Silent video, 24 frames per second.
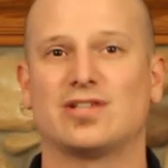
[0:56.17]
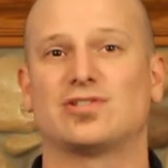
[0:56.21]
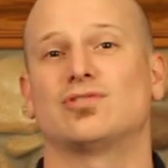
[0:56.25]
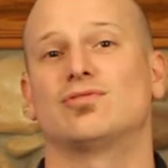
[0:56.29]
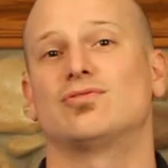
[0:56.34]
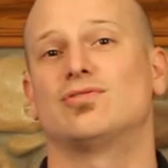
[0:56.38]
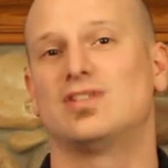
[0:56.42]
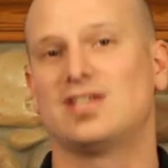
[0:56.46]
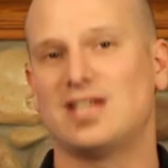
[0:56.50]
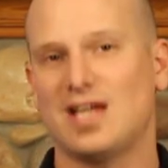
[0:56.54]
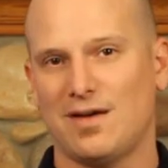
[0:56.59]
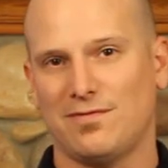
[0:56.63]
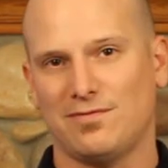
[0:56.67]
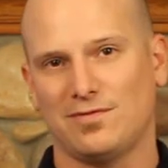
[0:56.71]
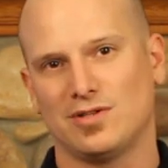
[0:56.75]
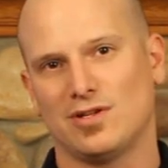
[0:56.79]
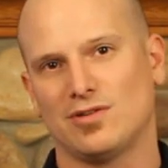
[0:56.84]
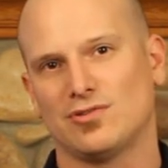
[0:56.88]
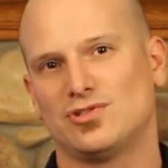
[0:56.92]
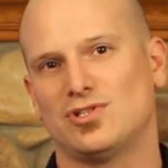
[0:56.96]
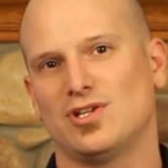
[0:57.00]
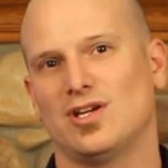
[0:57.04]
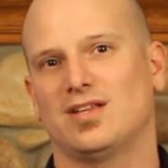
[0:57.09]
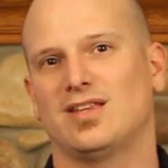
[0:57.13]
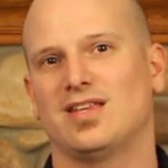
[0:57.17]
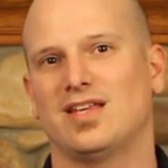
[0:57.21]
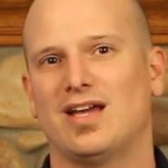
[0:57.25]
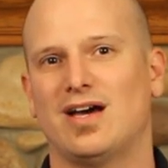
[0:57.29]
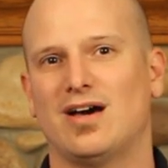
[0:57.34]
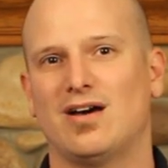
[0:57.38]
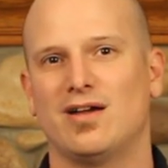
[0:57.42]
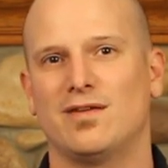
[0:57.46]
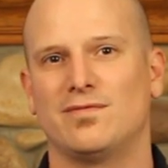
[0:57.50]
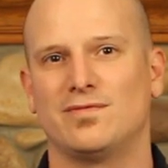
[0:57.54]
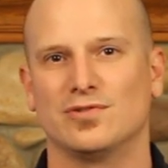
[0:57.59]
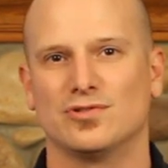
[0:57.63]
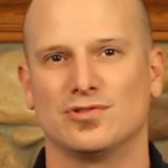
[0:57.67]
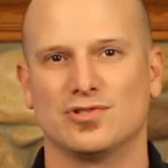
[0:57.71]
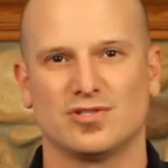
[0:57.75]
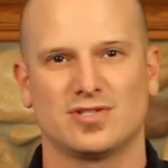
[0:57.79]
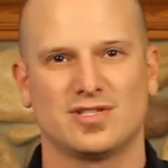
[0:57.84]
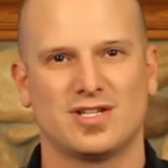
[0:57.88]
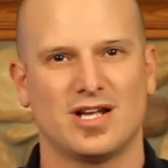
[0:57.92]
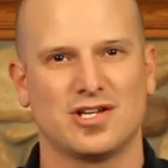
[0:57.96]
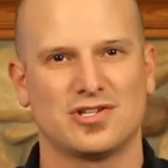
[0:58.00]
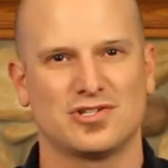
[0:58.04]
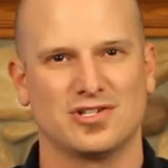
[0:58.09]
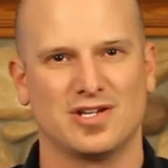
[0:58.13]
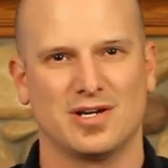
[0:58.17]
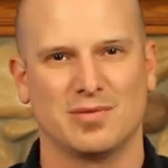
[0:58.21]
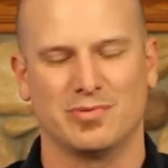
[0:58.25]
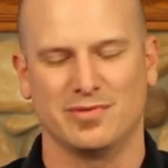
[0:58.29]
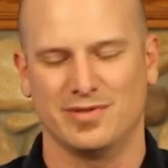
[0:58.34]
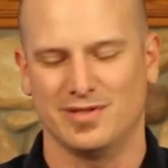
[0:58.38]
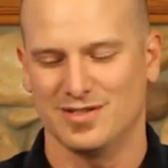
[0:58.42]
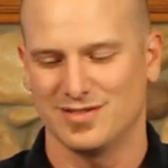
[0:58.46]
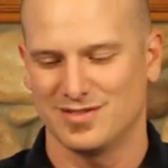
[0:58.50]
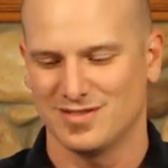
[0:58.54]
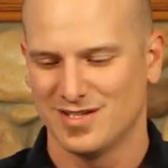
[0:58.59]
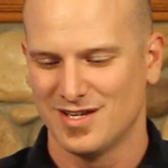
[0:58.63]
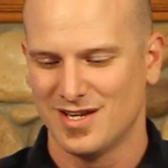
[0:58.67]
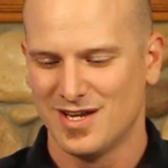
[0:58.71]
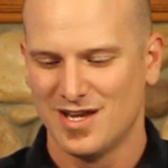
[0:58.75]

So definitely go check that out if you're just catching up with us.